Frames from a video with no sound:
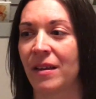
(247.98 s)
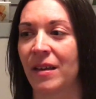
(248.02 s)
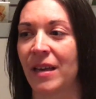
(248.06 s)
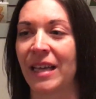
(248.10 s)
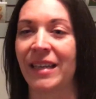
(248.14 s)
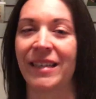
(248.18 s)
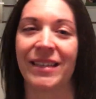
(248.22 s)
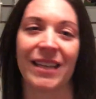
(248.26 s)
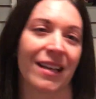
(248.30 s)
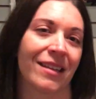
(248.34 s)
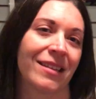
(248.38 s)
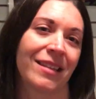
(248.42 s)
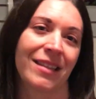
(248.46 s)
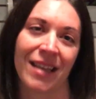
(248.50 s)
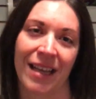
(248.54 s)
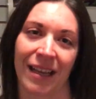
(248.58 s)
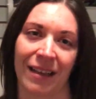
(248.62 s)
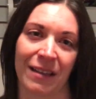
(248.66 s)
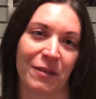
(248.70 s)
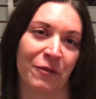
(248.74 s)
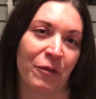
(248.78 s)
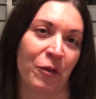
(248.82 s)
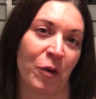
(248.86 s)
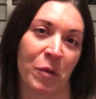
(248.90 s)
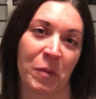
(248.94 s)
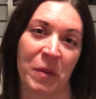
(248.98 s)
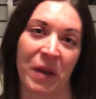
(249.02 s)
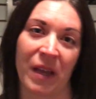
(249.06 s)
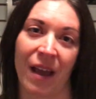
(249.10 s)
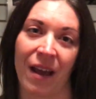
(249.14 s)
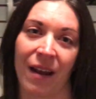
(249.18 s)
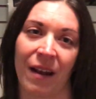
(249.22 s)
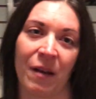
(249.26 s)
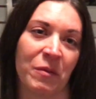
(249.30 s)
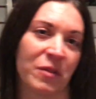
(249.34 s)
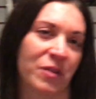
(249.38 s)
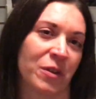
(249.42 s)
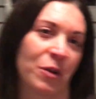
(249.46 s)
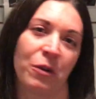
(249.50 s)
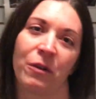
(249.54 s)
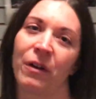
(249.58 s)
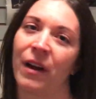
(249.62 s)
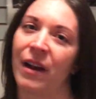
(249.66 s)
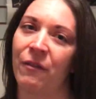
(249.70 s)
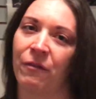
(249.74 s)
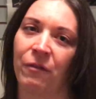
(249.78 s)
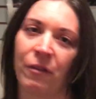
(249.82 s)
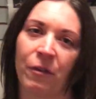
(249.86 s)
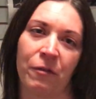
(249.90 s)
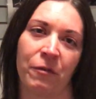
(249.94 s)
it does things for me, and I'm so
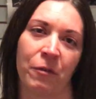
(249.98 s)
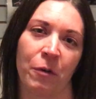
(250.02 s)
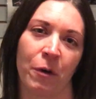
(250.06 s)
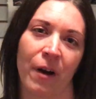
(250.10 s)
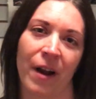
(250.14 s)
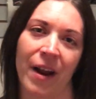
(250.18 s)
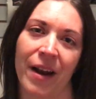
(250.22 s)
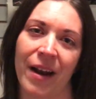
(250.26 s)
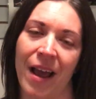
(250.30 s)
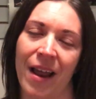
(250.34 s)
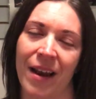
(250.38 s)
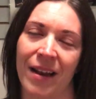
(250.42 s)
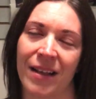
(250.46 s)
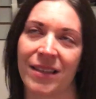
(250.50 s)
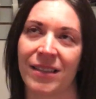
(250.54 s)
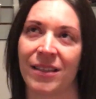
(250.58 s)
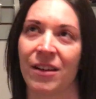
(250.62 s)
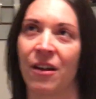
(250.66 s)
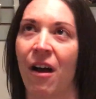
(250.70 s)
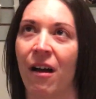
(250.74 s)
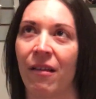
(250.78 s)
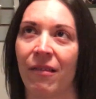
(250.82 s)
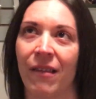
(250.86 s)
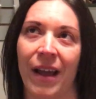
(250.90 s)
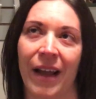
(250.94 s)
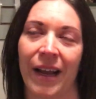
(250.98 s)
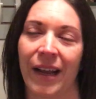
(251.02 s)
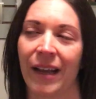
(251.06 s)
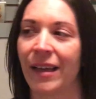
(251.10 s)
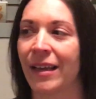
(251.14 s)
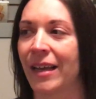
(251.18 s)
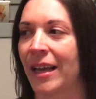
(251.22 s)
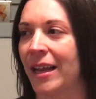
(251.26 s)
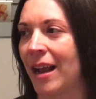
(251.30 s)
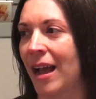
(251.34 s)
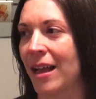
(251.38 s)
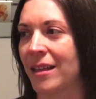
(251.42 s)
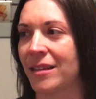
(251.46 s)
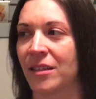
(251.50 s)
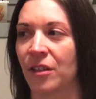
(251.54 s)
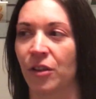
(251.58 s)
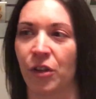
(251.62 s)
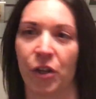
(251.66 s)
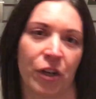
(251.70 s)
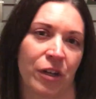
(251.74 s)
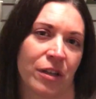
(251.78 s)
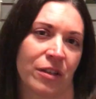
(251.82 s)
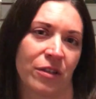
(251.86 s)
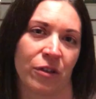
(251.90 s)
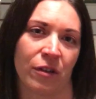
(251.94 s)
grateful for it. And it's not it has to
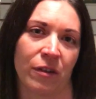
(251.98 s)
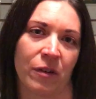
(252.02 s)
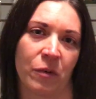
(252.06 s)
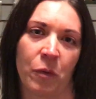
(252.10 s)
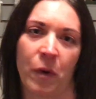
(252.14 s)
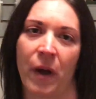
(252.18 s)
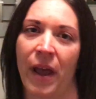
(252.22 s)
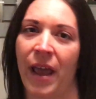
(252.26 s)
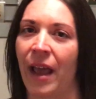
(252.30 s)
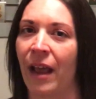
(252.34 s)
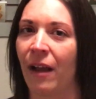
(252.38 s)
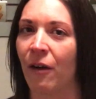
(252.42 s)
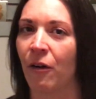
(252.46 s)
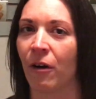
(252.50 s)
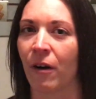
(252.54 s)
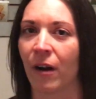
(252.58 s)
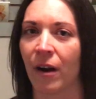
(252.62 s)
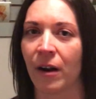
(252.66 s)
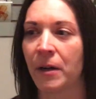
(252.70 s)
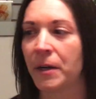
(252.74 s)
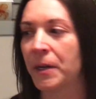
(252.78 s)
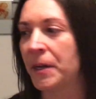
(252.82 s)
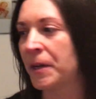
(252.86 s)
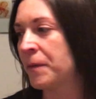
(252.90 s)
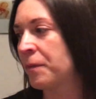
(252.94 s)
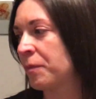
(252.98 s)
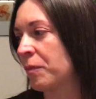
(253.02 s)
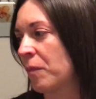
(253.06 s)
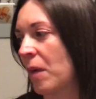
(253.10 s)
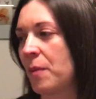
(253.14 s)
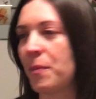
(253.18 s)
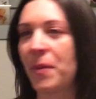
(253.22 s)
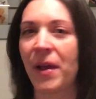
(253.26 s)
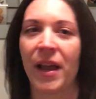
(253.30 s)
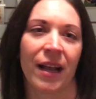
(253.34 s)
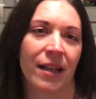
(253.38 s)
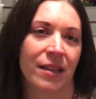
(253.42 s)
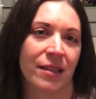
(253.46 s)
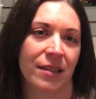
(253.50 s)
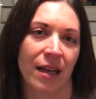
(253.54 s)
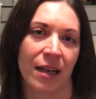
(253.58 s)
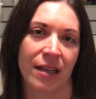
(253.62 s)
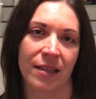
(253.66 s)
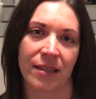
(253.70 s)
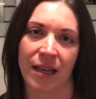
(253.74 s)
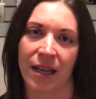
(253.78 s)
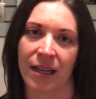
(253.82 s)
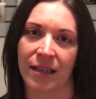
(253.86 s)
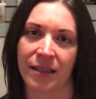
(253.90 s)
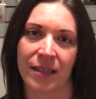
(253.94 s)
look a certain way, or my pant
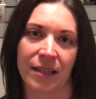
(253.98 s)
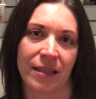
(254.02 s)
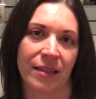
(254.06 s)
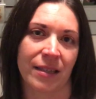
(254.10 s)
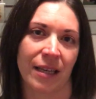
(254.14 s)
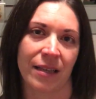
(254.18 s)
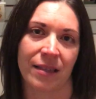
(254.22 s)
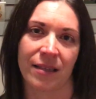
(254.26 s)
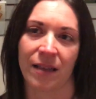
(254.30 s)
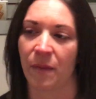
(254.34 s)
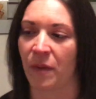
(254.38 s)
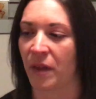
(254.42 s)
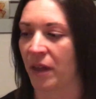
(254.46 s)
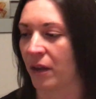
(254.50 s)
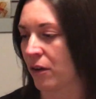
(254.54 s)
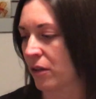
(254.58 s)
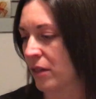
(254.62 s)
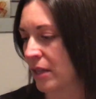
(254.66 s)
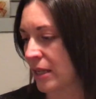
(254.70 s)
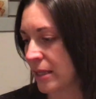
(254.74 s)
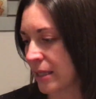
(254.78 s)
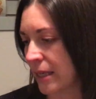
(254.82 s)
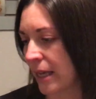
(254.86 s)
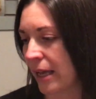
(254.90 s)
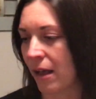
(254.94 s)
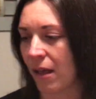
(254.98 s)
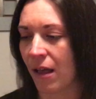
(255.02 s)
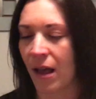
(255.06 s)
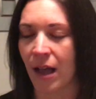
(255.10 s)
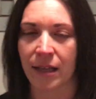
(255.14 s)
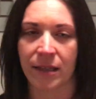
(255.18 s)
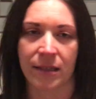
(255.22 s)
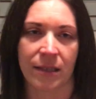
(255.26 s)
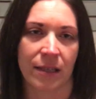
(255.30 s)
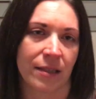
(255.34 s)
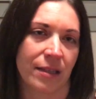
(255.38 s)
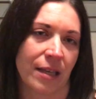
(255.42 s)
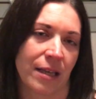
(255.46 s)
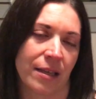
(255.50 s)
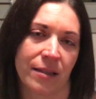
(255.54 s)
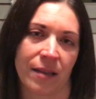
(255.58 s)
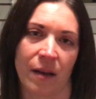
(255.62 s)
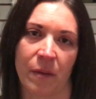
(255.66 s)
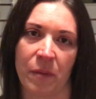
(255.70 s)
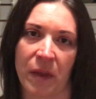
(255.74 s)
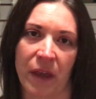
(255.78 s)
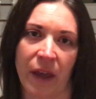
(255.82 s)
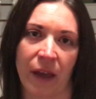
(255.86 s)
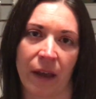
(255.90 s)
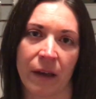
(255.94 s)
size has to say something, or the scale has to say
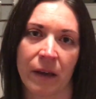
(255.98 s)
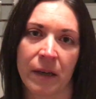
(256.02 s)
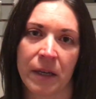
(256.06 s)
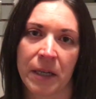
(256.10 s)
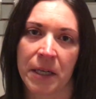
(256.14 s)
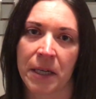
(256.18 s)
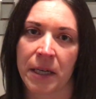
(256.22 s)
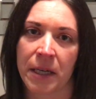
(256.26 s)
something.